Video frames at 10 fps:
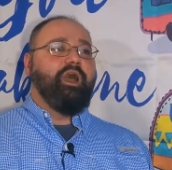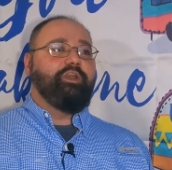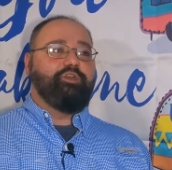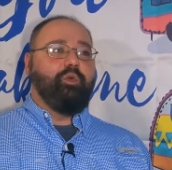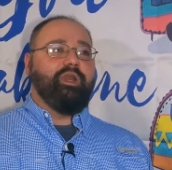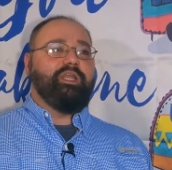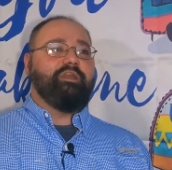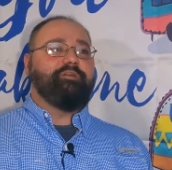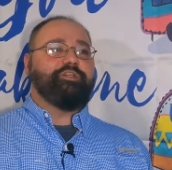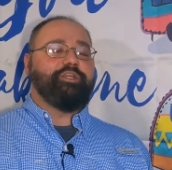I do want to
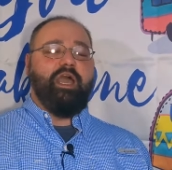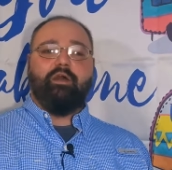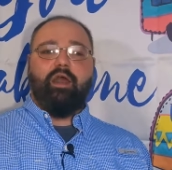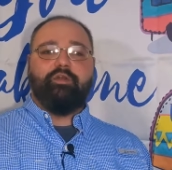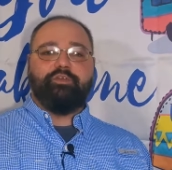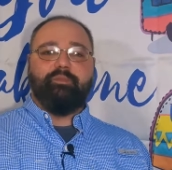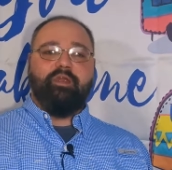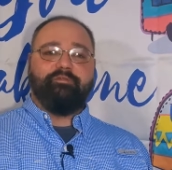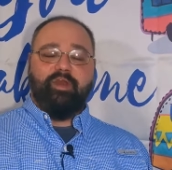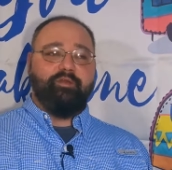give a shout out to
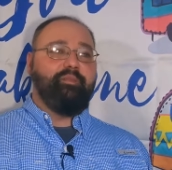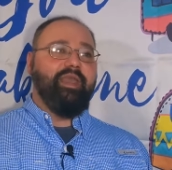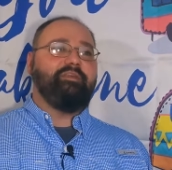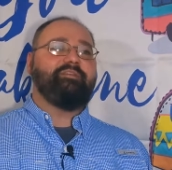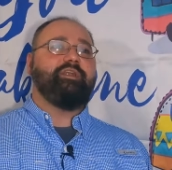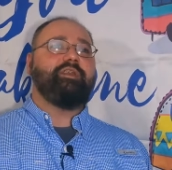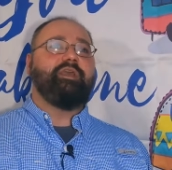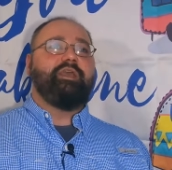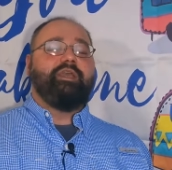my friend Mason.